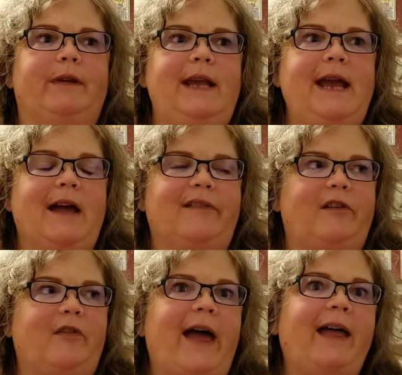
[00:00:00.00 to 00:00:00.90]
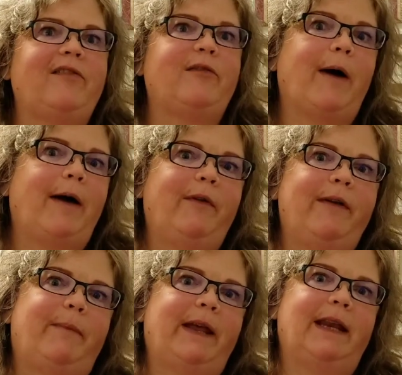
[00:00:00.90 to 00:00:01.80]
yeah, so that's what
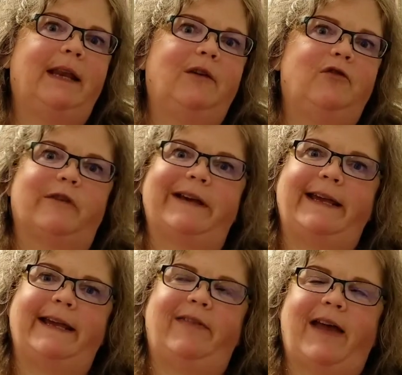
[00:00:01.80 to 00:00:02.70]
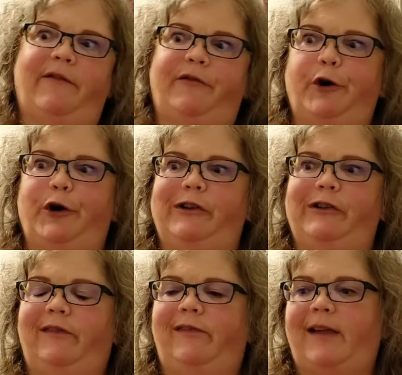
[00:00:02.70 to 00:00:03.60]
we've been drinking in the
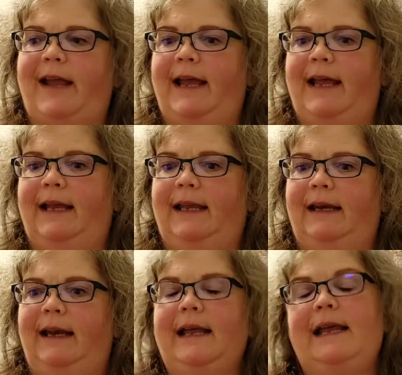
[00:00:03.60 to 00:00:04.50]
afternoons, and